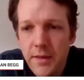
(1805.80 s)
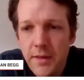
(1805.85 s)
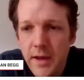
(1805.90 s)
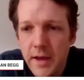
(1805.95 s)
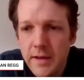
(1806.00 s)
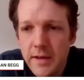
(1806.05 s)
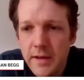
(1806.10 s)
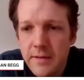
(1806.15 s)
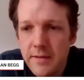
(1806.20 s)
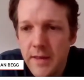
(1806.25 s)

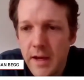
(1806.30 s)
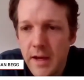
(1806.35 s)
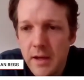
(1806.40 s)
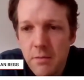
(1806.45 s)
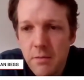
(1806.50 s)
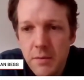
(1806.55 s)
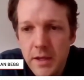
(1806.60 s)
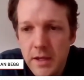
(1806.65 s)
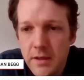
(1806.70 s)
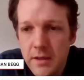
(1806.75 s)
They
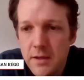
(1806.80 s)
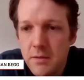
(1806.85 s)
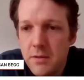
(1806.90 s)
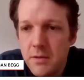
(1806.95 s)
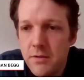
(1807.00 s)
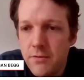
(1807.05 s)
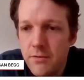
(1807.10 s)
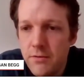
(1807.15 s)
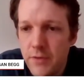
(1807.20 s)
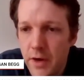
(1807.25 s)
appear to
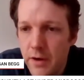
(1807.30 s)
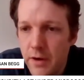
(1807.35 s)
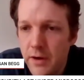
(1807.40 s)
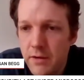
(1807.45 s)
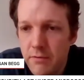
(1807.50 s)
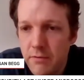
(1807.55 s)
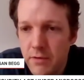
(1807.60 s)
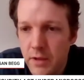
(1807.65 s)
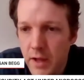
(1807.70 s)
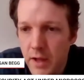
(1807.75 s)
be
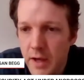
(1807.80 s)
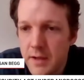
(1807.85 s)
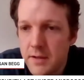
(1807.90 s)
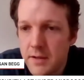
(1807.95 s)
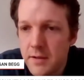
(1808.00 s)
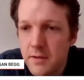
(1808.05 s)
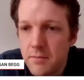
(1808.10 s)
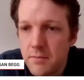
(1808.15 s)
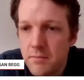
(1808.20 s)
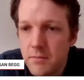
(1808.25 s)
very
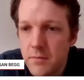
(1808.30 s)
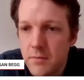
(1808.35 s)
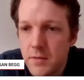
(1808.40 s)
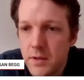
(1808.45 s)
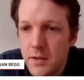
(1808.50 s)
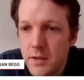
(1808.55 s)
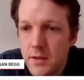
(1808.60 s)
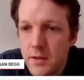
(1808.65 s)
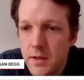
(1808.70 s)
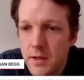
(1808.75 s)
reluctant
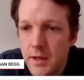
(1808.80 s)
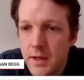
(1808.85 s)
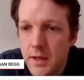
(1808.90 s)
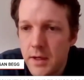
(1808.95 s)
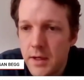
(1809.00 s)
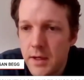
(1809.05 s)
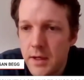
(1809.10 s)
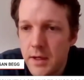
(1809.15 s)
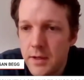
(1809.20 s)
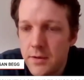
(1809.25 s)

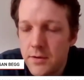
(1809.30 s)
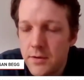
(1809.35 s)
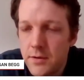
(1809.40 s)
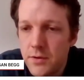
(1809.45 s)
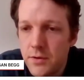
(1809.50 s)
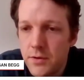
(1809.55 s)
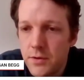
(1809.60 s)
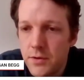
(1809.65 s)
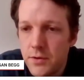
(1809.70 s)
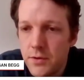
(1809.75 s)

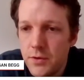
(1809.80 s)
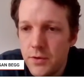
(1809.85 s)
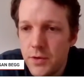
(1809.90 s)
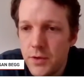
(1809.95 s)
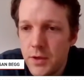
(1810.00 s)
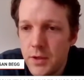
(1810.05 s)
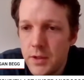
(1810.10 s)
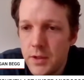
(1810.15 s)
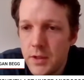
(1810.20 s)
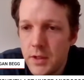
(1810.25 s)
to
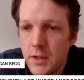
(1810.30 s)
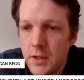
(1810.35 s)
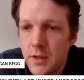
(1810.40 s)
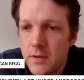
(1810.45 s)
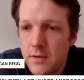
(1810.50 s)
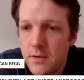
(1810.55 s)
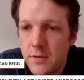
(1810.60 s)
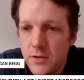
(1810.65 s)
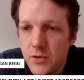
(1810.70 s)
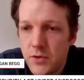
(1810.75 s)

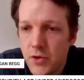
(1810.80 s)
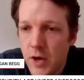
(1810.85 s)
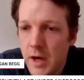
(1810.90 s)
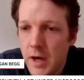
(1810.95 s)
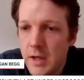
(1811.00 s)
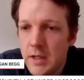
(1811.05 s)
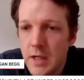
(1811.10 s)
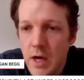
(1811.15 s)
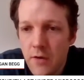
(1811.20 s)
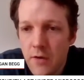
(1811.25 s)

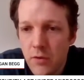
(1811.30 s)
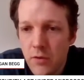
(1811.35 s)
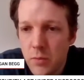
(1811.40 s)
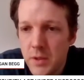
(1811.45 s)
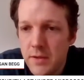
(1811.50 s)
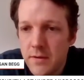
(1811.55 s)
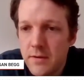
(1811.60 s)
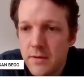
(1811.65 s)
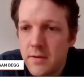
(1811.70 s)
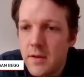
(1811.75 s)
constrain
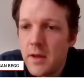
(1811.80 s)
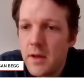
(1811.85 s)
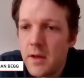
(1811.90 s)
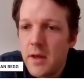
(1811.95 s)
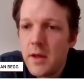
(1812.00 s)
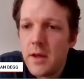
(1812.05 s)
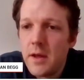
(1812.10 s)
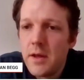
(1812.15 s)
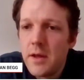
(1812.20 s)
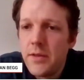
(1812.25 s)
governments.
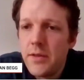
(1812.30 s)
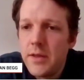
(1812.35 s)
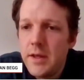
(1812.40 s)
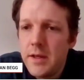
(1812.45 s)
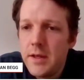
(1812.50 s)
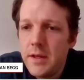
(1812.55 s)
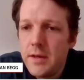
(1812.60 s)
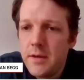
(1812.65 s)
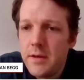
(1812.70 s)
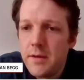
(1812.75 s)

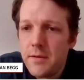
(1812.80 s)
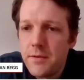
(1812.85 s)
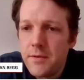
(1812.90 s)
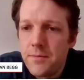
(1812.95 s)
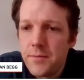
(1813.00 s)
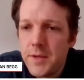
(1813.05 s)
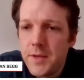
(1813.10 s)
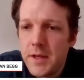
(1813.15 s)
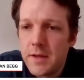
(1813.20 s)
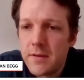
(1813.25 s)
The
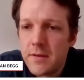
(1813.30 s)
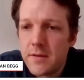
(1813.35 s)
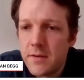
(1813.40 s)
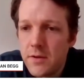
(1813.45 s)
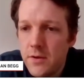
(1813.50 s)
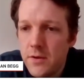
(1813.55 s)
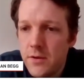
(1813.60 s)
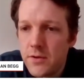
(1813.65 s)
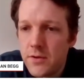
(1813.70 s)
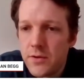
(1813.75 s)

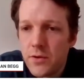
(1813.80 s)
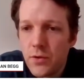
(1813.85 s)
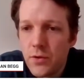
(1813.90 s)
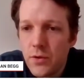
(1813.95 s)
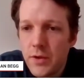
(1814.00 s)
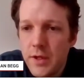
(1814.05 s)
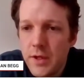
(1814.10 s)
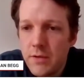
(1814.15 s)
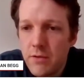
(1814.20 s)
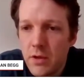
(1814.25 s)
excuse
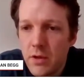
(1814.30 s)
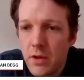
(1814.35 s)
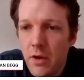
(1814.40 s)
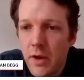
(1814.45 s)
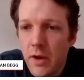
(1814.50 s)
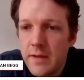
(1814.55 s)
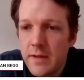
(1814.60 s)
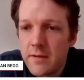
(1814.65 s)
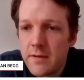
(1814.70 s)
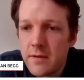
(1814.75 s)
or the
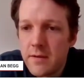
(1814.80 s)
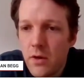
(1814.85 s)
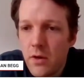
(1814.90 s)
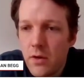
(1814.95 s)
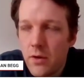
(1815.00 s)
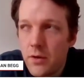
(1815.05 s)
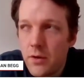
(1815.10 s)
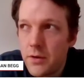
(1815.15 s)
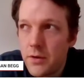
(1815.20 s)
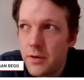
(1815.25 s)
reliance
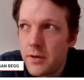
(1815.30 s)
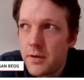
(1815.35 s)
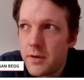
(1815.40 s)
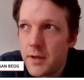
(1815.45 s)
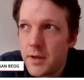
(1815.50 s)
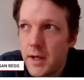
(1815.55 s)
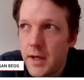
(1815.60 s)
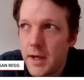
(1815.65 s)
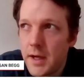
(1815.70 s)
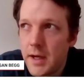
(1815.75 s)
on
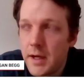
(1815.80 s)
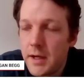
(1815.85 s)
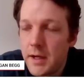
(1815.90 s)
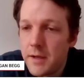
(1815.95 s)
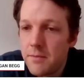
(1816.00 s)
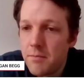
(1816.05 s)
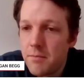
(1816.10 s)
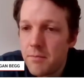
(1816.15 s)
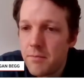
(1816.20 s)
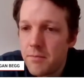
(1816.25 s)

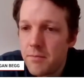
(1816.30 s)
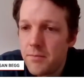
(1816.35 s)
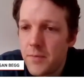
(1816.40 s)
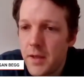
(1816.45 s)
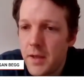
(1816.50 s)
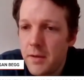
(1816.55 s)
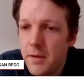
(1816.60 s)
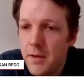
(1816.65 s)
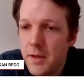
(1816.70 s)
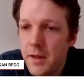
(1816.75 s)

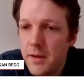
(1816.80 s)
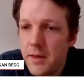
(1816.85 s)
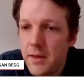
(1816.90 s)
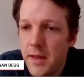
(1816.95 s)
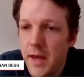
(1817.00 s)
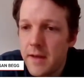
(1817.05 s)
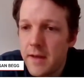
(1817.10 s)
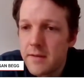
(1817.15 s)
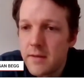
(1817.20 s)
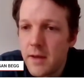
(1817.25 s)

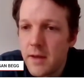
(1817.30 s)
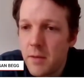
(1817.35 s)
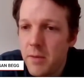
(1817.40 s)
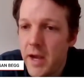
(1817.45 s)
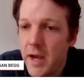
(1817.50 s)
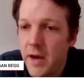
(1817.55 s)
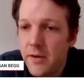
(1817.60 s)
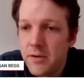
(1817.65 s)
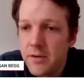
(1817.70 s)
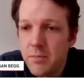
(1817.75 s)

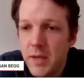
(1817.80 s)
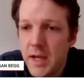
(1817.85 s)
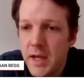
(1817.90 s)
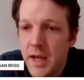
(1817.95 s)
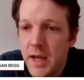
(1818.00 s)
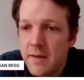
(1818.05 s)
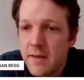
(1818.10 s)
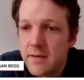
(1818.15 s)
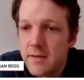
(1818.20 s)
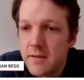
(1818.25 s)
powers
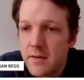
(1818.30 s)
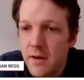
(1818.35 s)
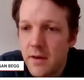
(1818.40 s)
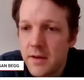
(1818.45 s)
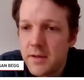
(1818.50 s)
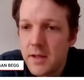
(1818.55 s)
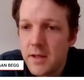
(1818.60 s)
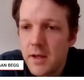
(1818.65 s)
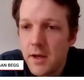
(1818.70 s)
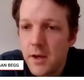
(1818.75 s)
being
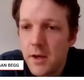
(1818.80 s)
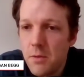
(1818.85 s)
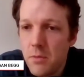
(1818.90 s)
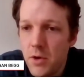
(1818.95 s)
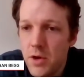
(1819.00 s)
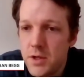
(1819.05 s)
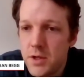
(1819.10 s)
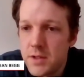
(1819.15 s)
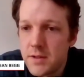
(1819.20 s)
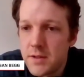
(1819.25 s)
exercised in an
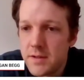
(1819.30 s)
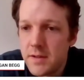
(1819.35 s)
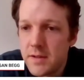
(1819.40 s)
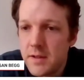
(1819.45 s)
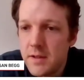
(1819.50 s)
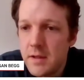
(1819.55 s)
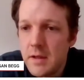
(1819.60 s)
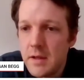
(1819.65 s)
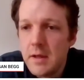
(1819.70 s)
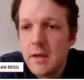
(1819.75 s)

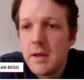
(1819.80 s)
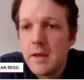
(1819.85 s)
emergency,